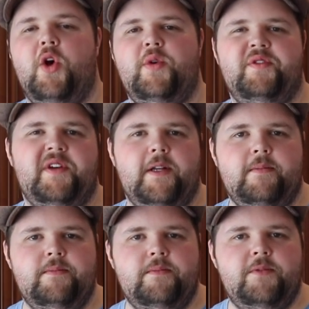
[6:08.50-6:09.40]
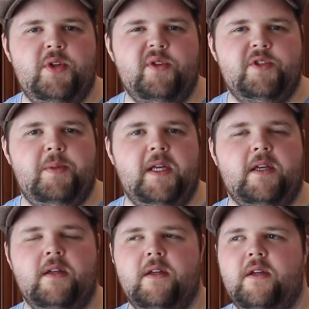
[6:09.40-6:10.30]
of it, so to
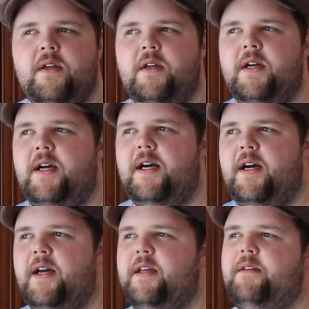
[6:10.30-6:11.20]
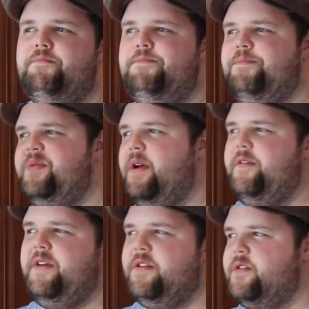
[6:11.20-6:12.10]
speak. I
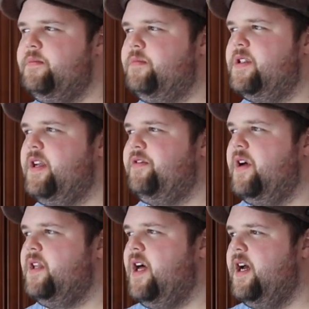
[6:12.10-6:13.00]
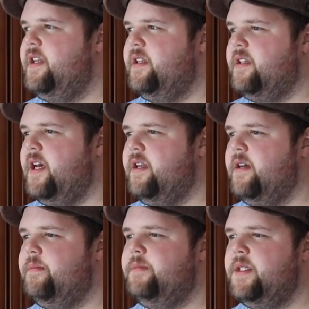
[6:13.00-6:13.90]
found some stuff online and kind
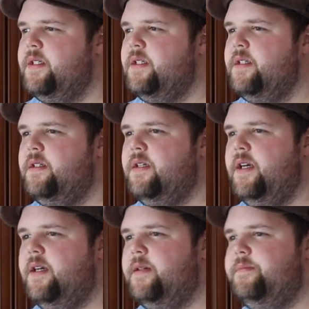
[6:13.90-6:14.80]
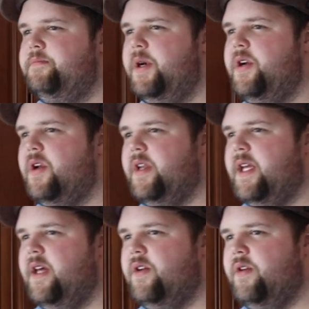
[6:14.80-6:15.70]
of put it all
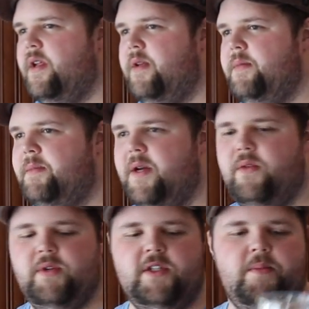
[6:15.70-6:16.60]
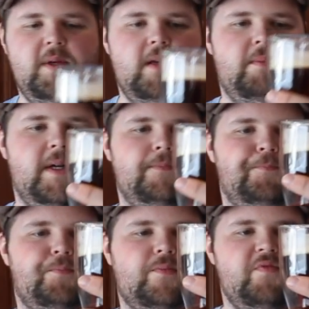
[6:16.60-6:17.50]
together and made my own recipe, but
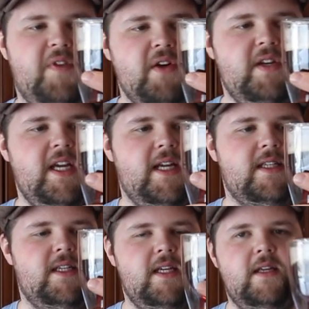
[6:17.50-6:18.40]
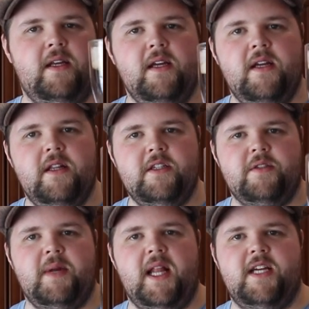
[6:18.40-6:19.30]
very tasty. This
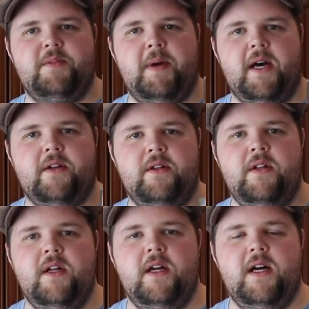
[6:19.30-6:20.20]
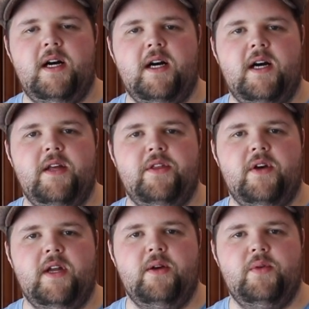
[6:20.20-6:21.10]
is my last bottle. I
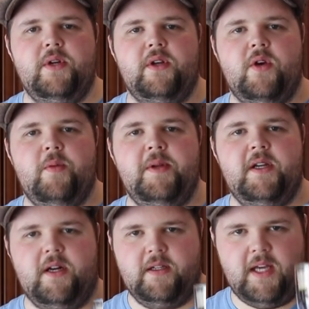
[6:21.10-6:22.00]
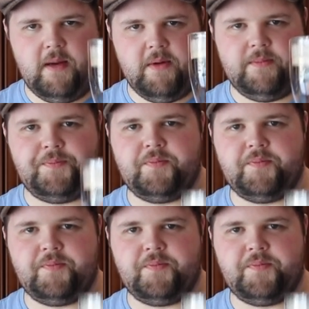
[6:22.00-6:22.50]
thought I would open it on camera